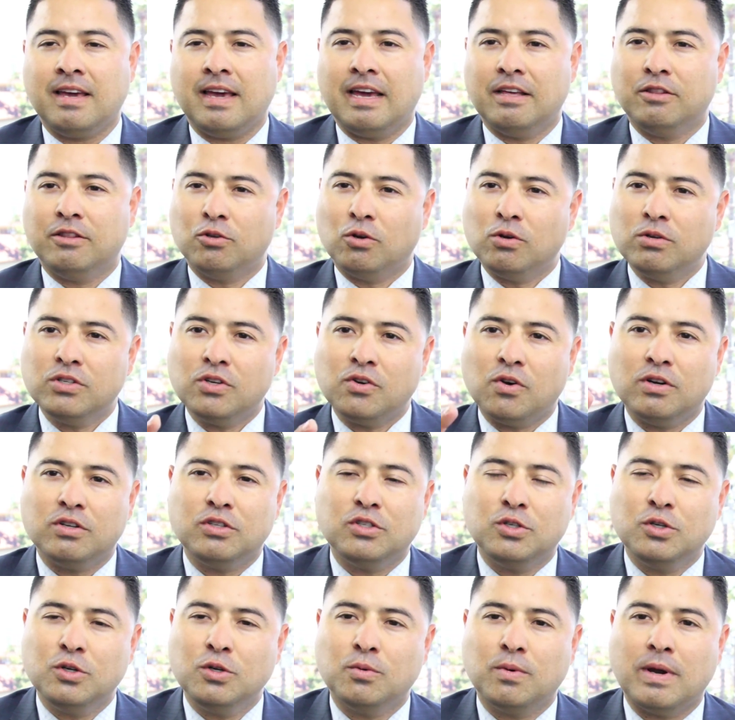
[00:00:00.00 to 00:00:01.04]
And those are our
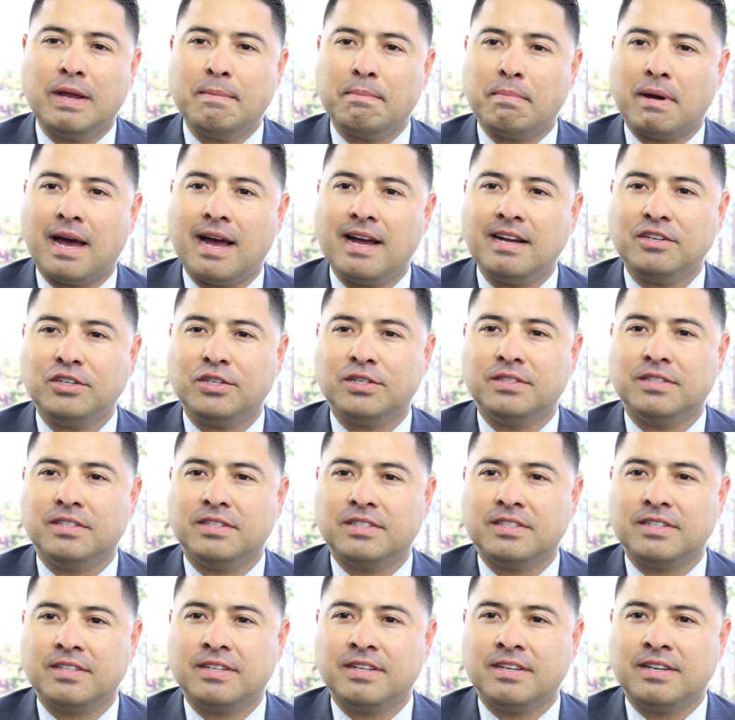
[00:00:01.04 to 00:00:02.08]
two great
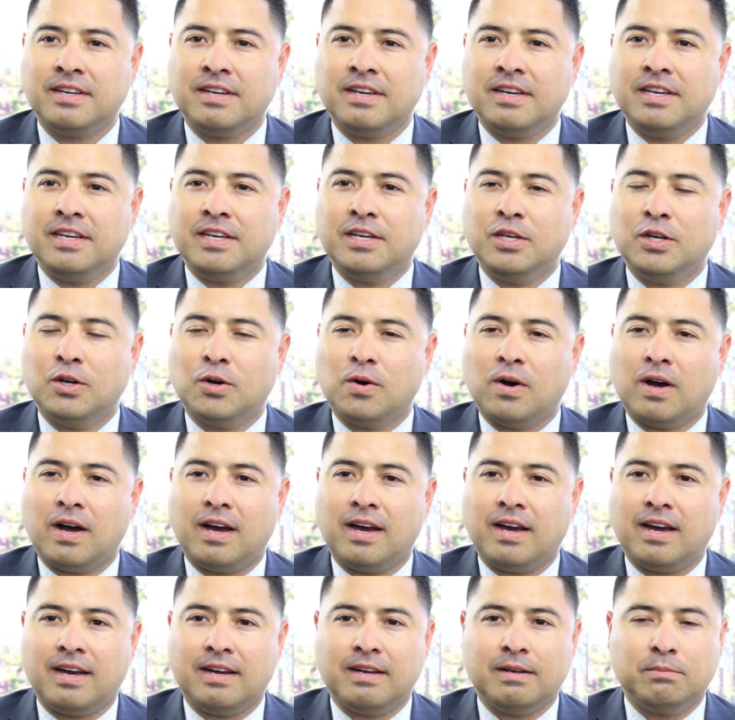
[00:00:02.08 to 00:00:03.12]
passions. You know,
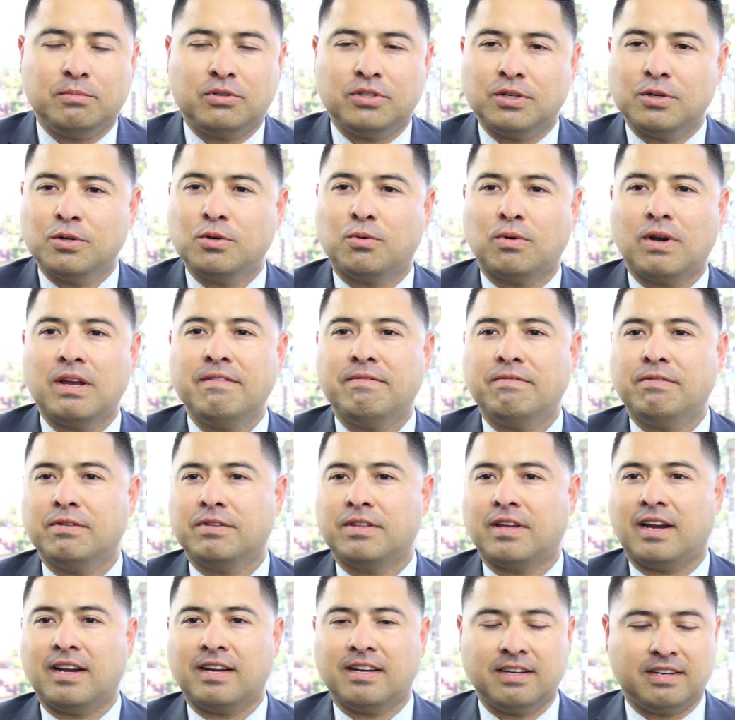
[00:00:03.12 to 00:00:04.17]
I'm so grateful
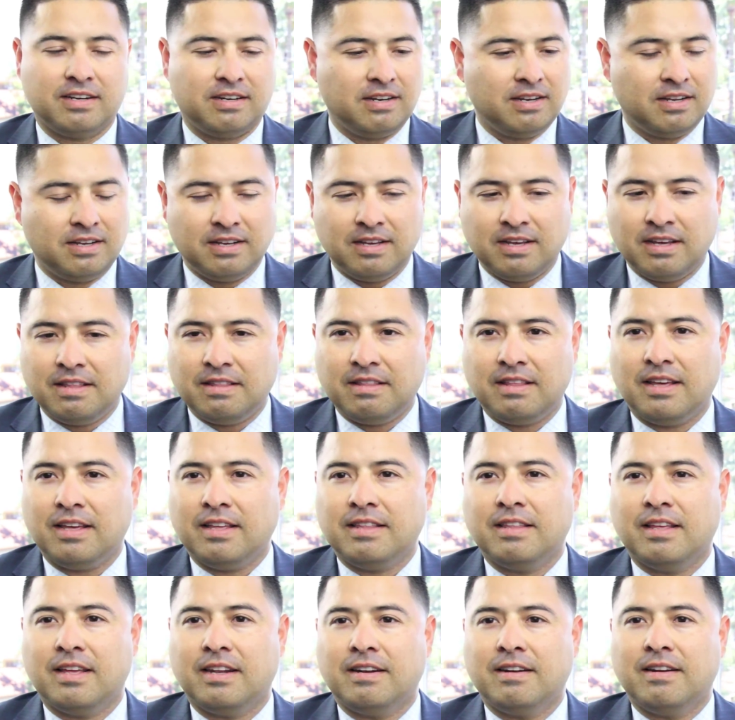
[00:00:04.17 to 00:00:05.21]
that in
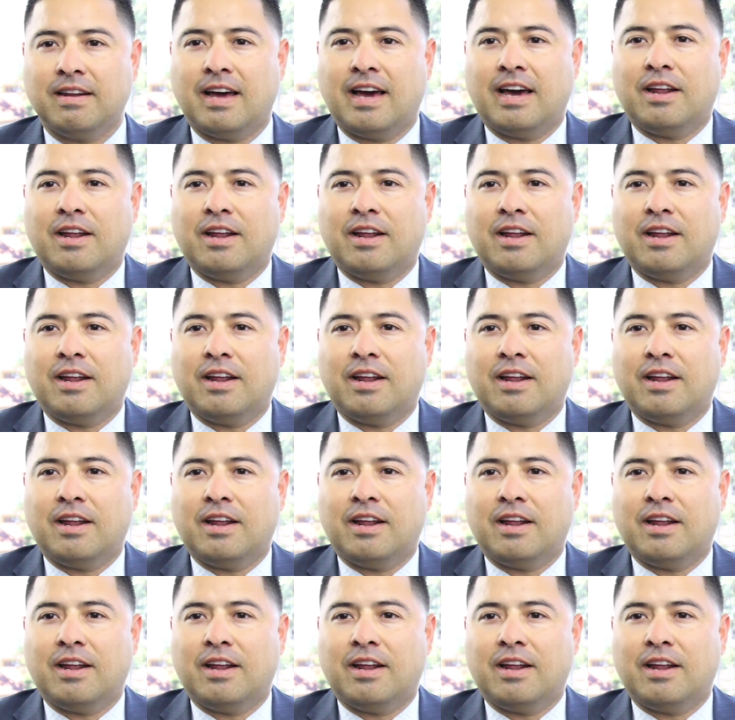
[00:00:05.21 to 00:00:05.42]
the